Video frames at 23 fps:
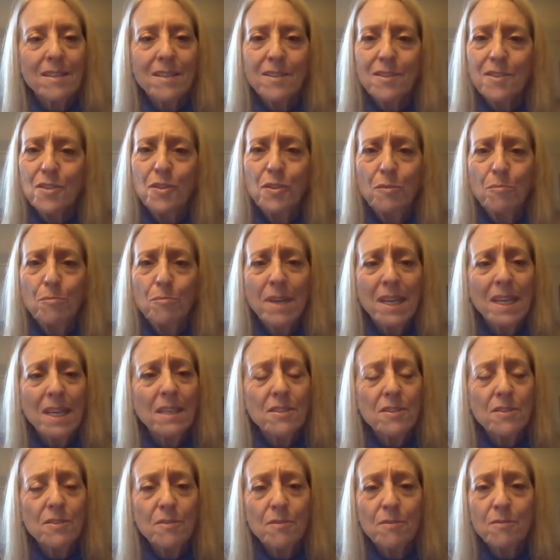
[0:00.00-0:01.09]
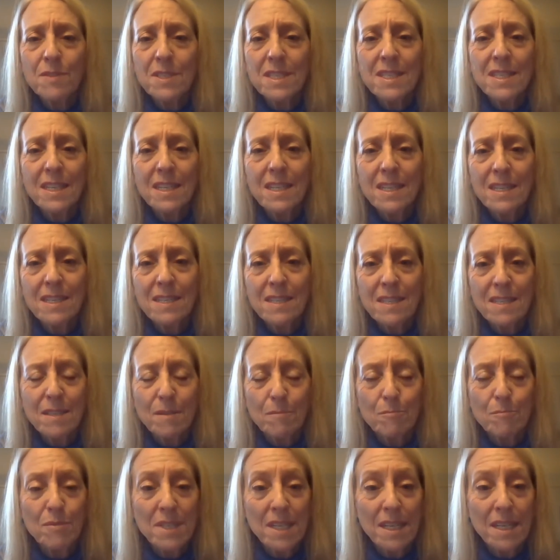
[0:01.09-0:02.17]
too big to sit as a
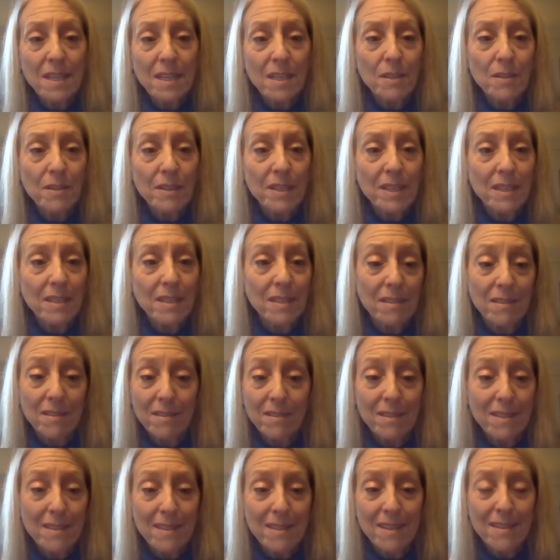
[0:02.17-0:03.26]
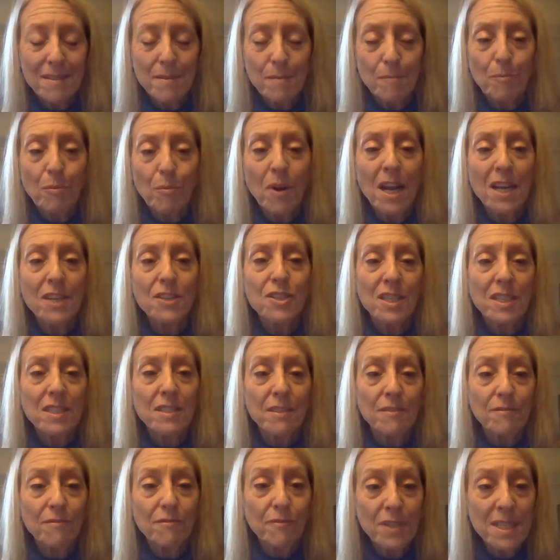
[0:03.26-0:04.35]
subsidiary or as a project
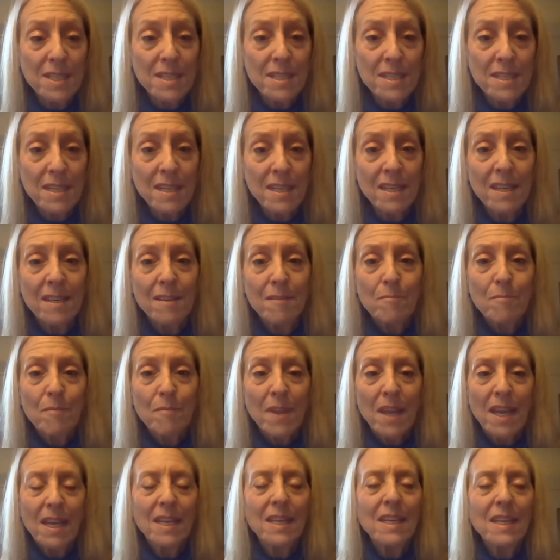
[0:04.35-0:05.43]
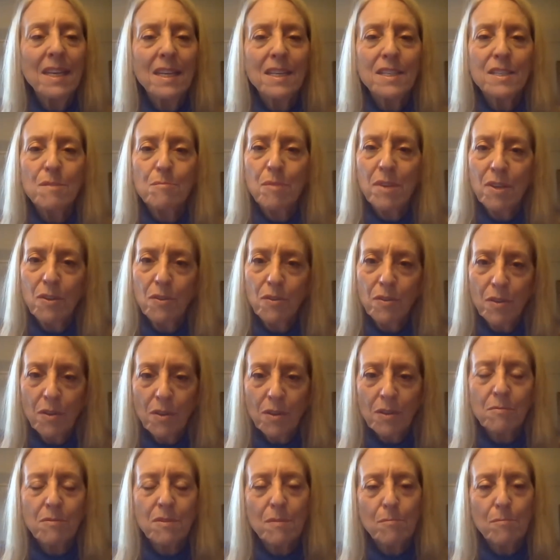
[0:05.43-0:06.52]
of FRISA and needed to be in New York
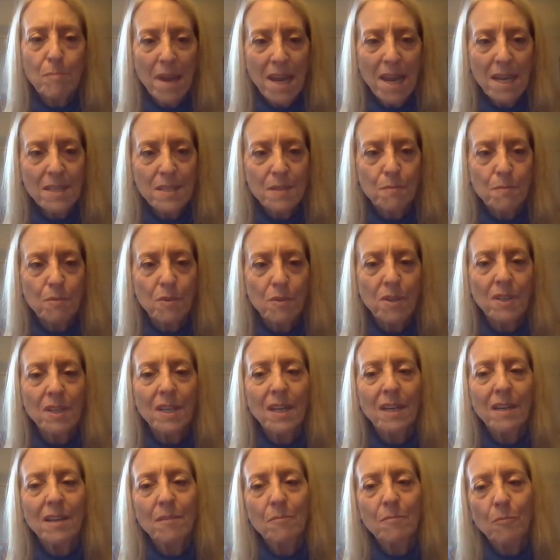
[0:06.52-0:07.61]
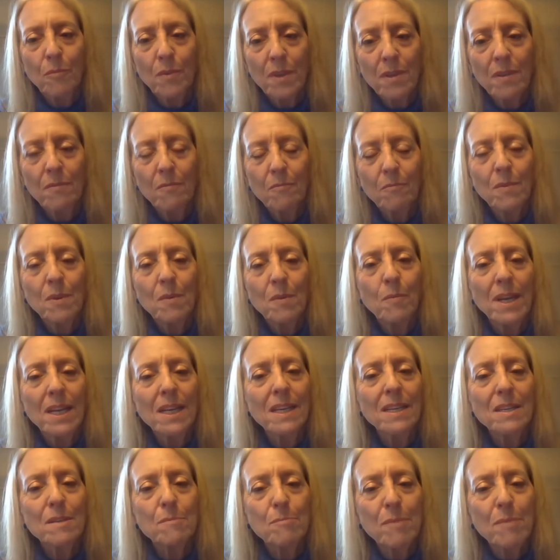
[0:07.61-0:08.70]
where the banks were, we went
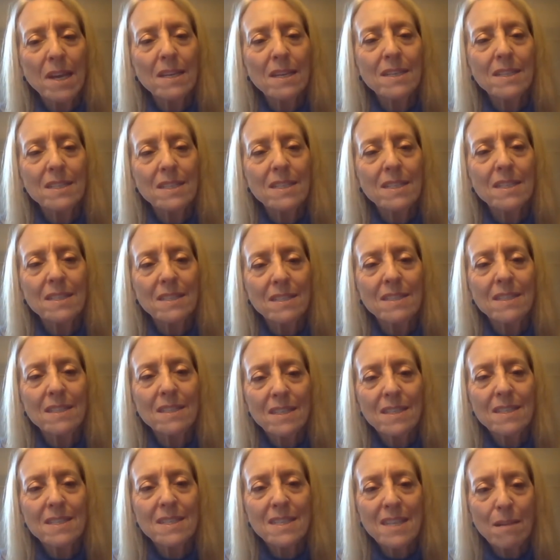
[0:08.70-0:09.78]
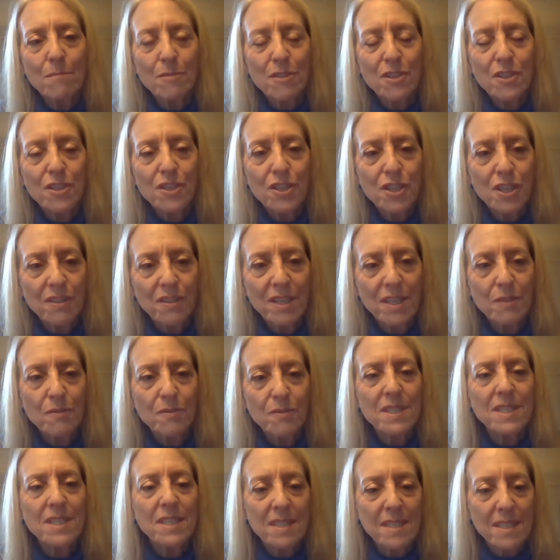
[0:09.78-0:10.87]
independent and established shared
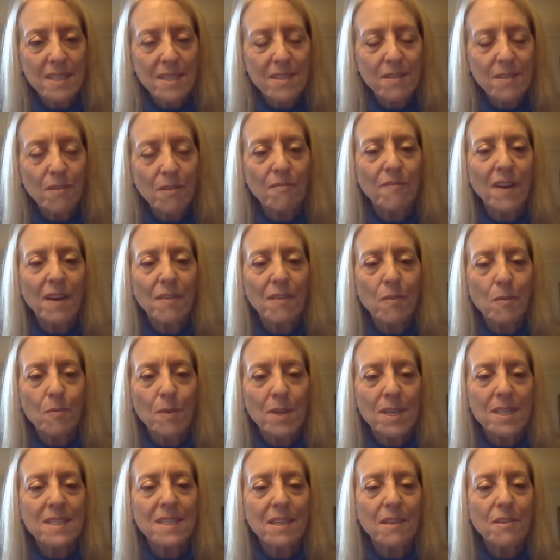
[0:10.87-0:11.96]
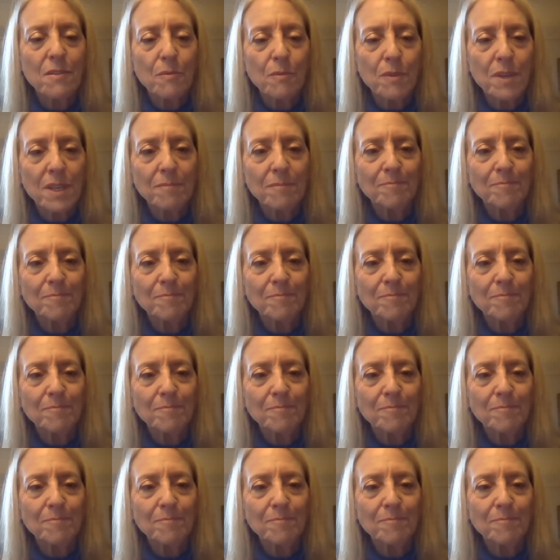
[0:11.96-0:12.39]
interest as its own 501c3.